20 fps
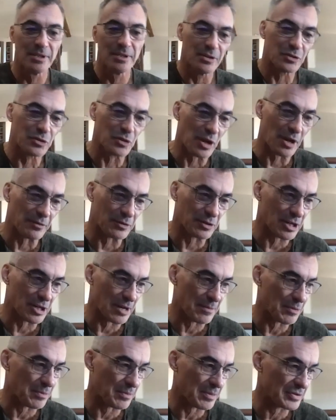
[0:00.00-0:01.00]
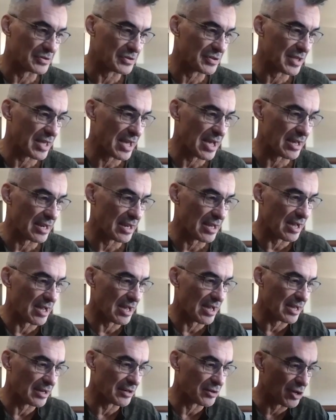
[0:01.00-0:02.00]
So after a couple months of that, I,
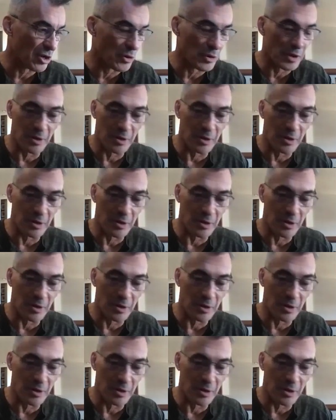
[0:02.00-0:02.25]
I, don't know.